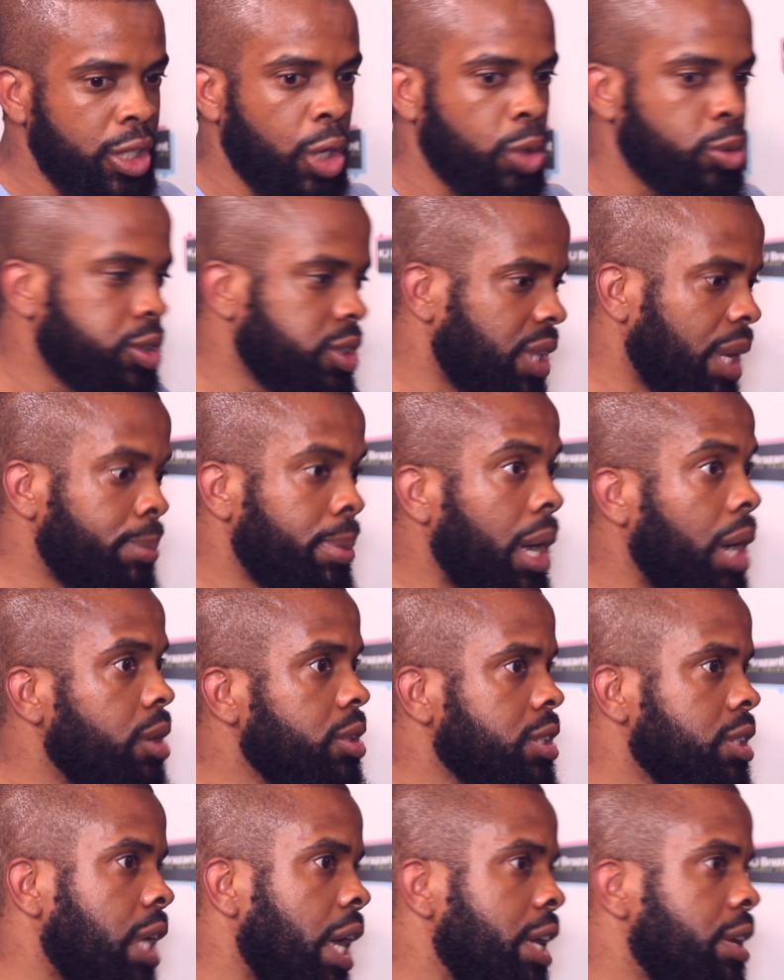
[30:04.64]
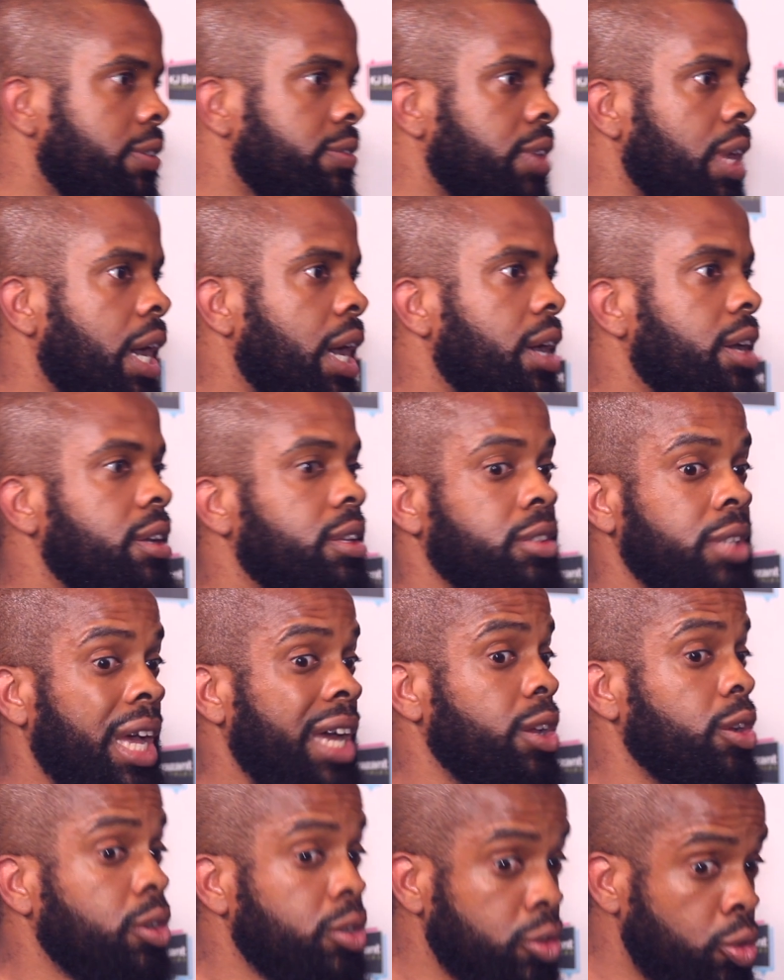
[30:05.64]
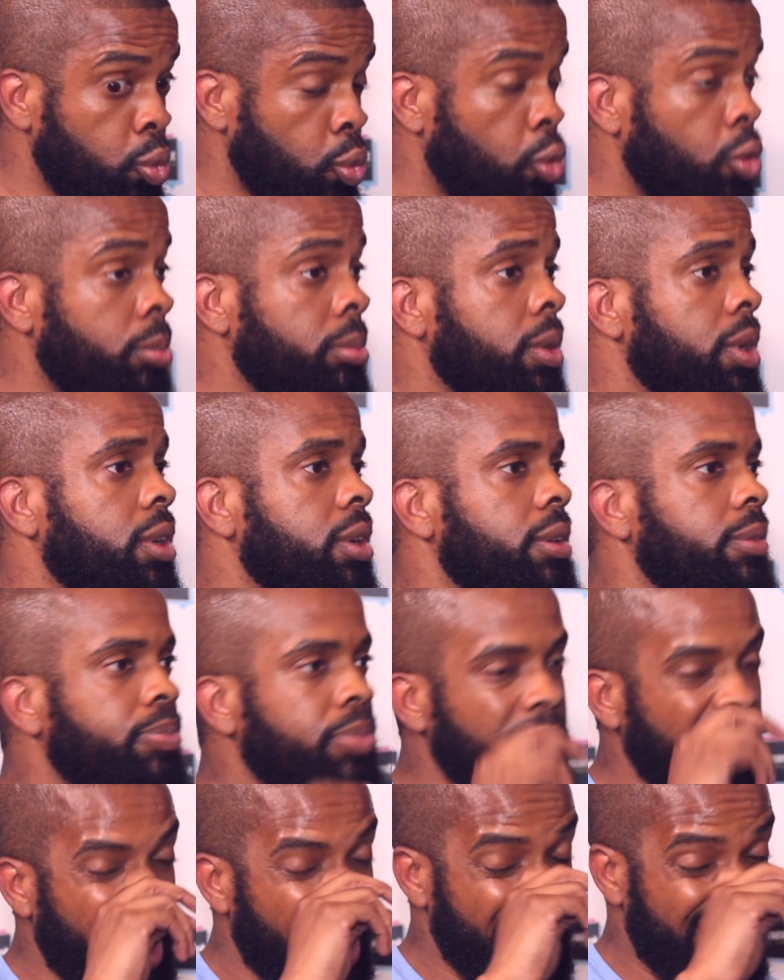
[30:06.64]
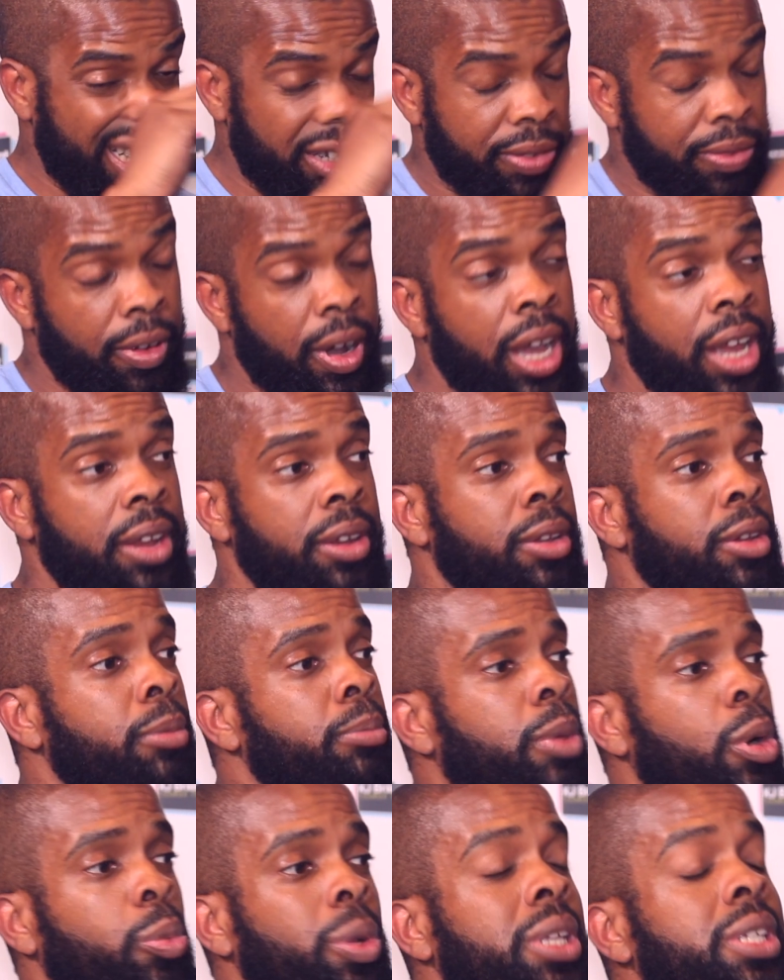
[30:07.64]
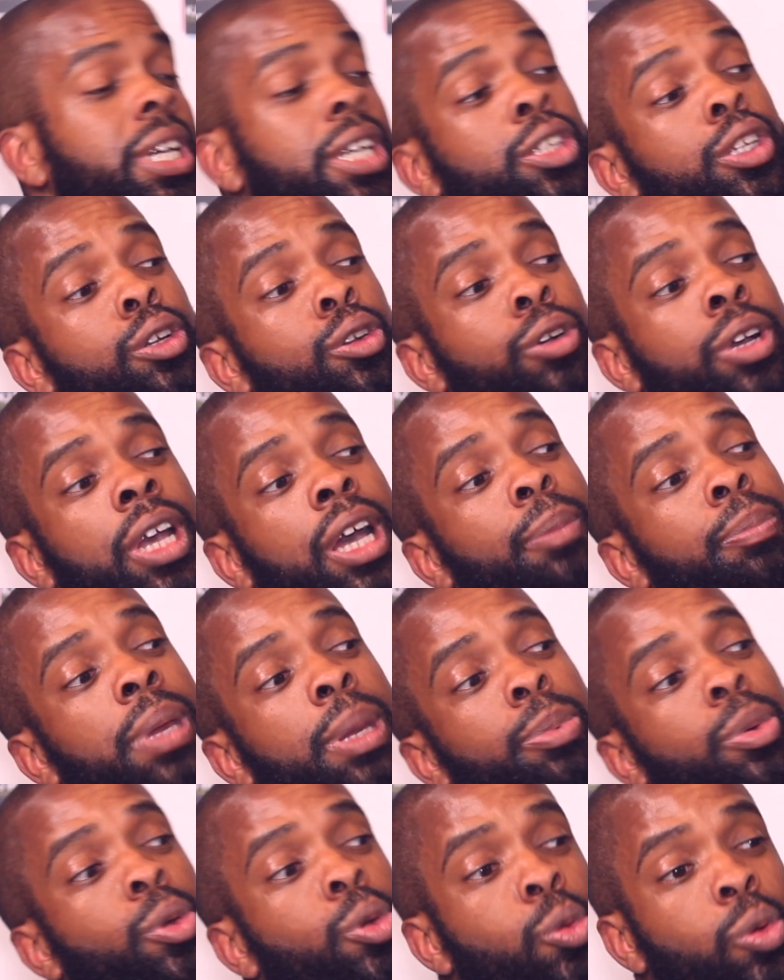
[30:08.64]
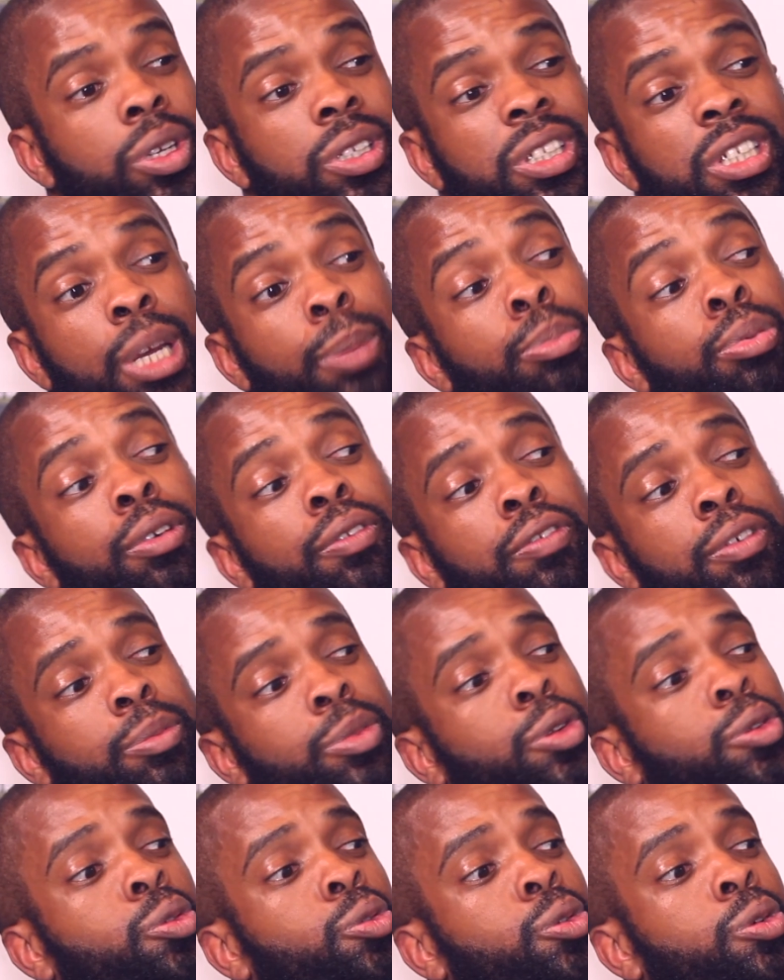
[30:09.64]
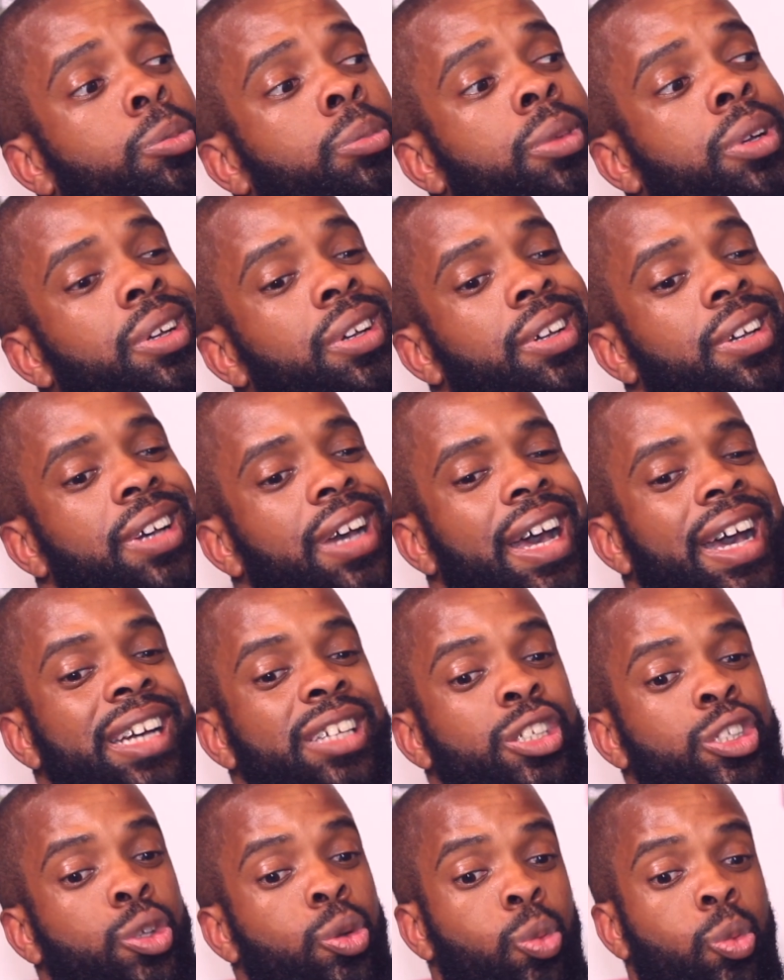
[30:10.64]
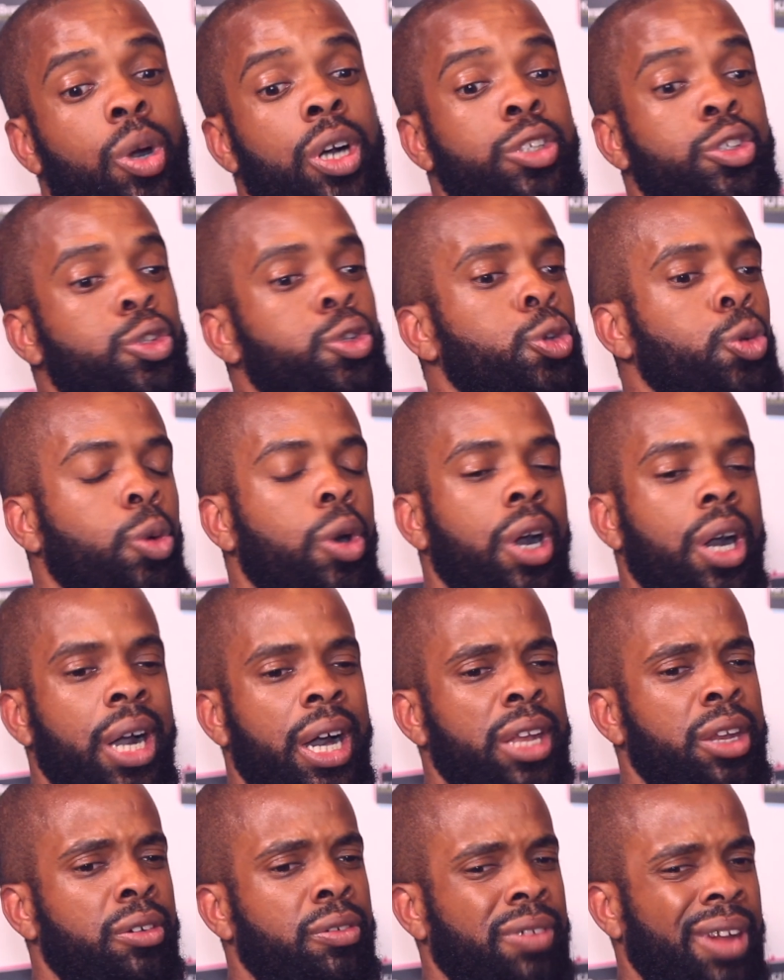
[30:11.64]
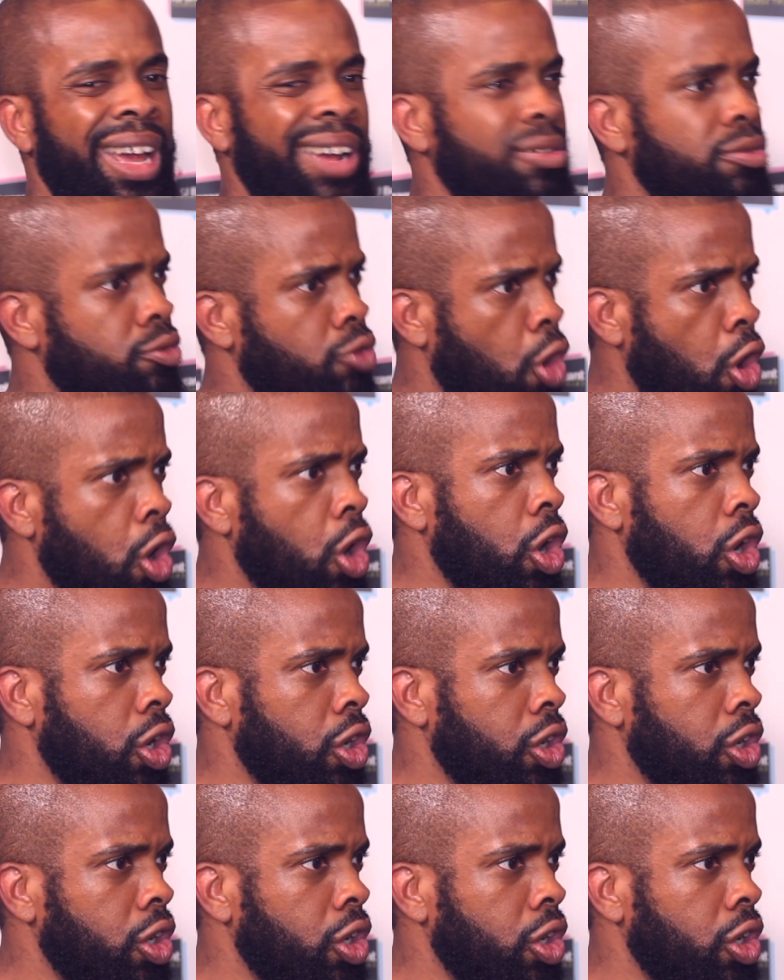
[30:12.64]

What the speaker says: step outside of that norm, and that's fine. But we tend to look at people who are separate from the norm as the ones who are kind of like wrong.